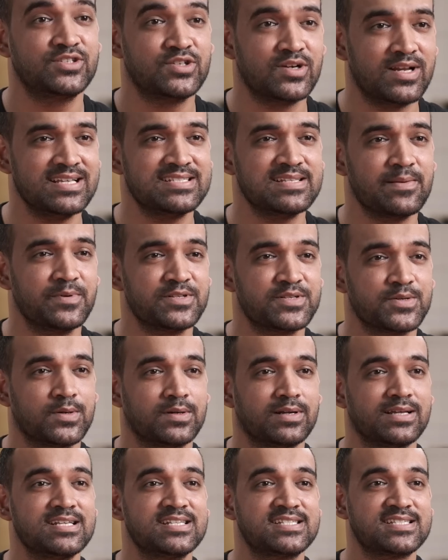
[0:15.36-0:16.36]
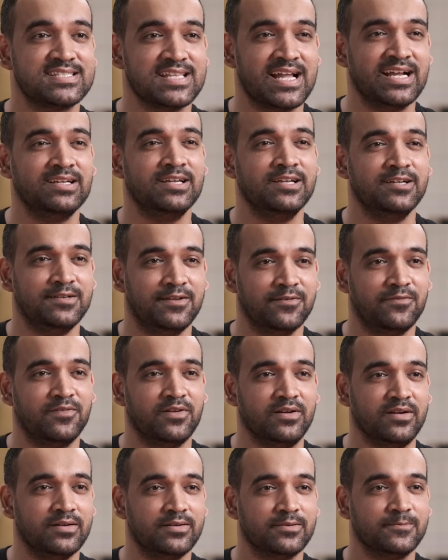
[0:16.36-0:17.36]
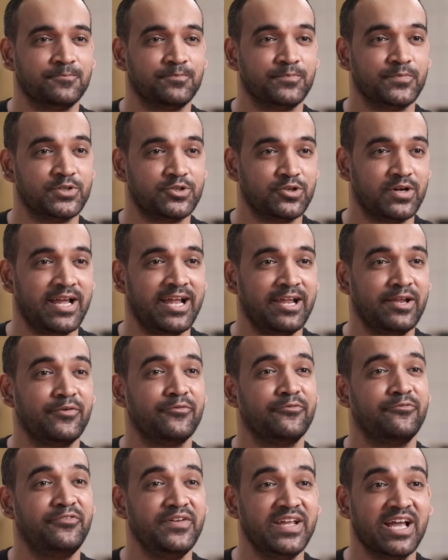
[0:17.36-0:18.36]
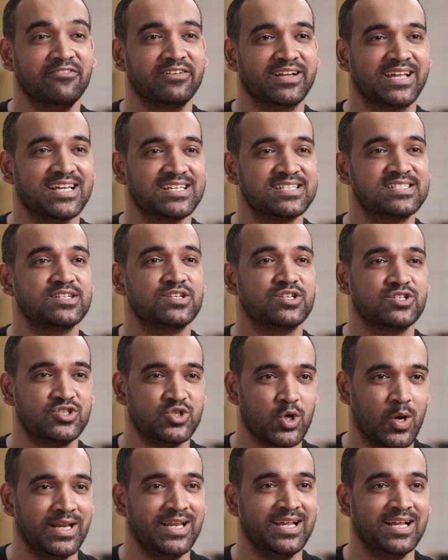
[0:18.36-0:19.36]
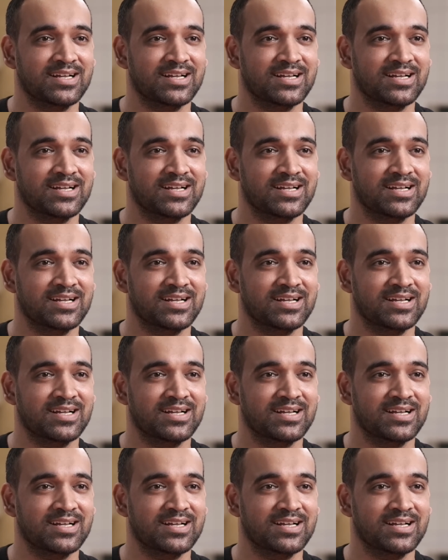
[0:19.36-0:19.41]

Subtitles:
Today's episode is slightly different. Today, we have a guest joining